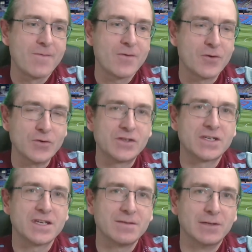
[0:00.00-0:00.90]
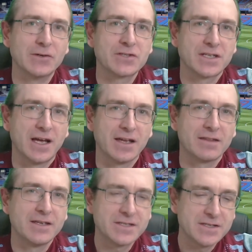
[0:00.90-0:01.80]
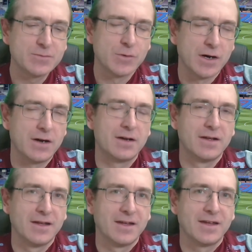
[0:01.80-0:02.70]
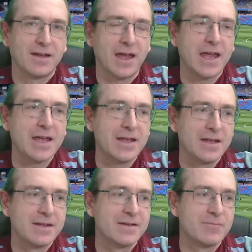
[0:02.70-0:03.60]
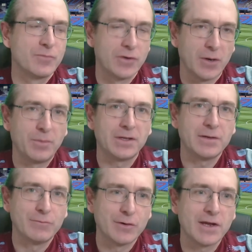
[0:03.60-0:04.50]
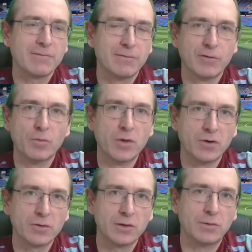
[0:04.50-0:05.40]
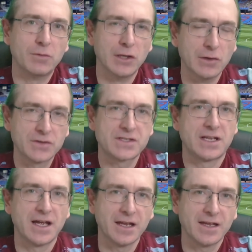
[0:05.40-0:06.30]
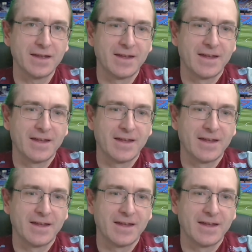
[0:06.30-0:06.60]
good team looks like. This is what a properly running football club looks like.